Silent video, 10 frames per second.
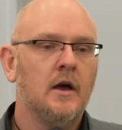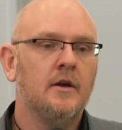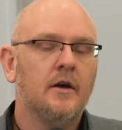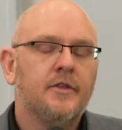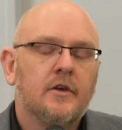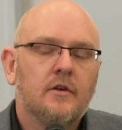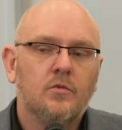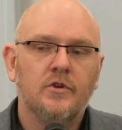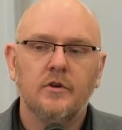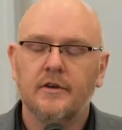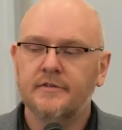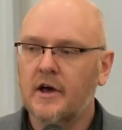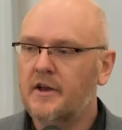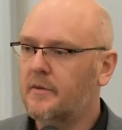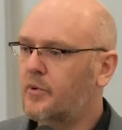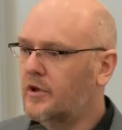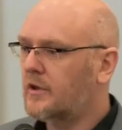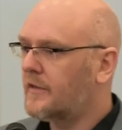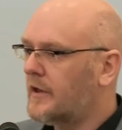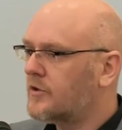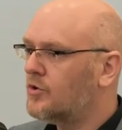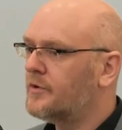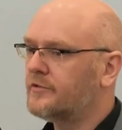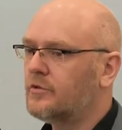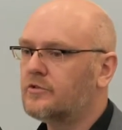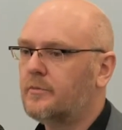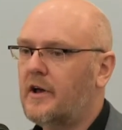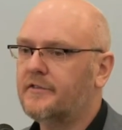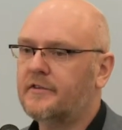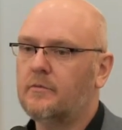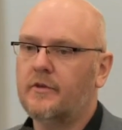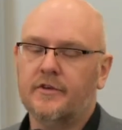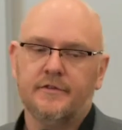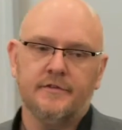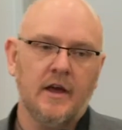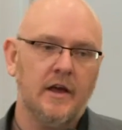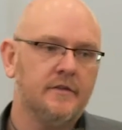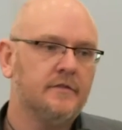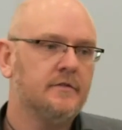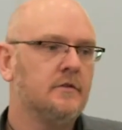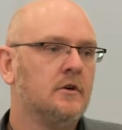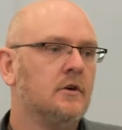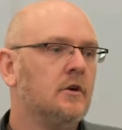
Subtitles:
And I think when you start unpicking that, Gilbert talked about some of the stats.